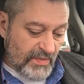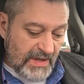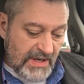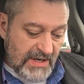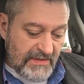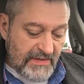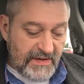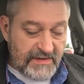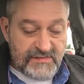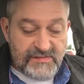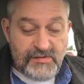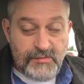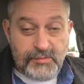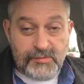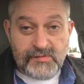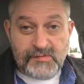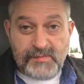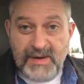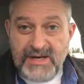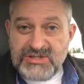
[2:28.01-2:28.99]
anything
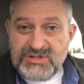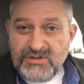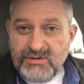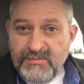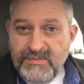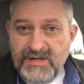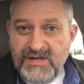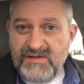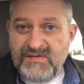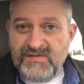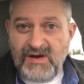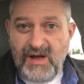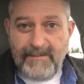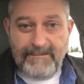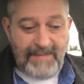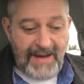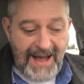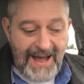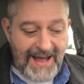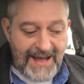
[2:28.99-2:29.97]
super special, but it's
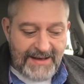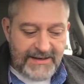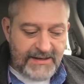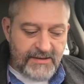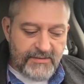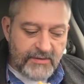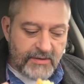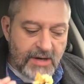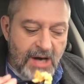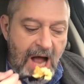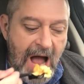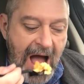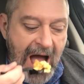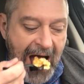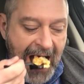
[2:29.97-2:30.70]
not bad either.